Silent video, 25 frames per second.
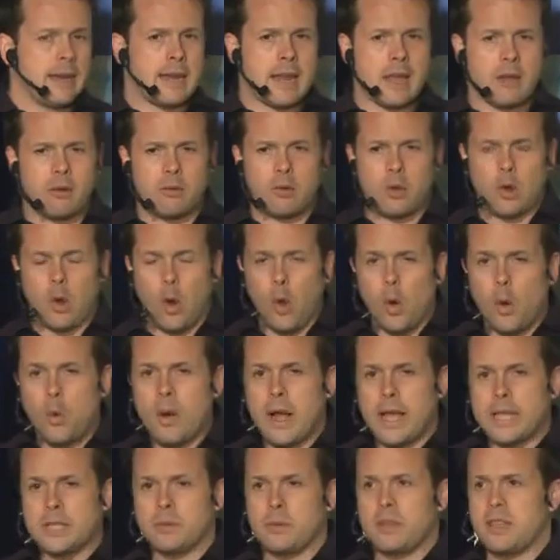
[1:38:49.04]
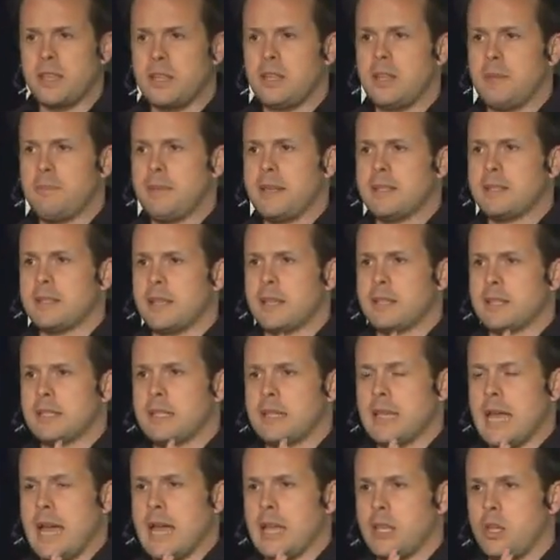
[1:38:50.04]
Now, always within your
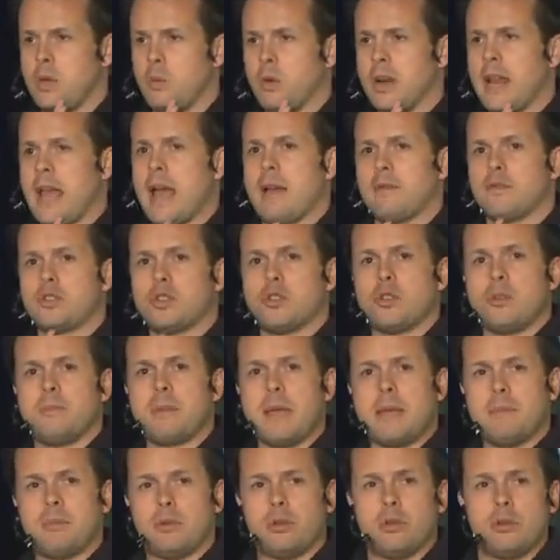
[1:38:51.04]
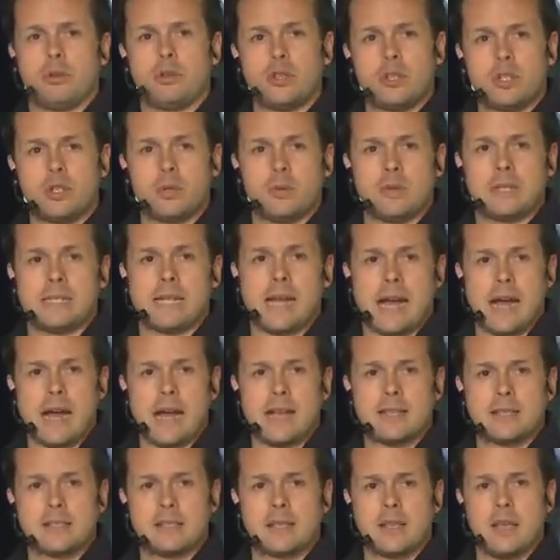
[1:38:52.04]
business, uh, you want to have two people who can do a
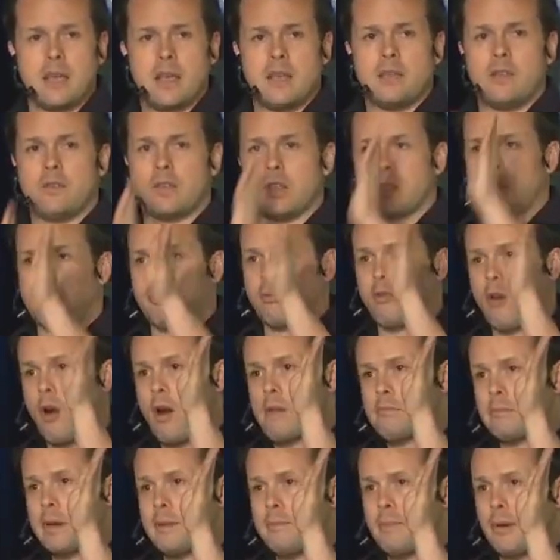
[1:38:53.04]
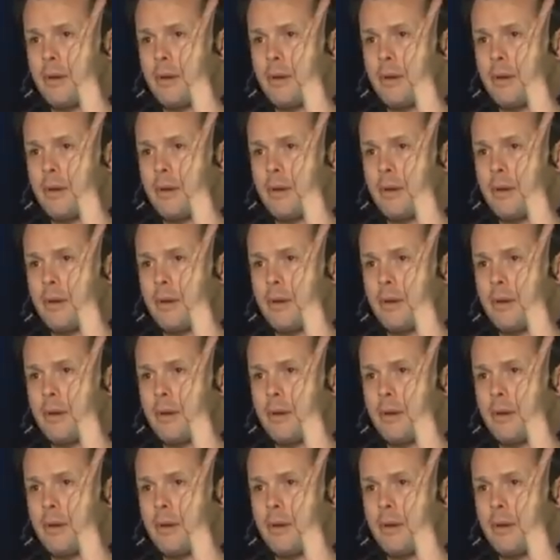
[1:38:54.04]
task. You've got the primary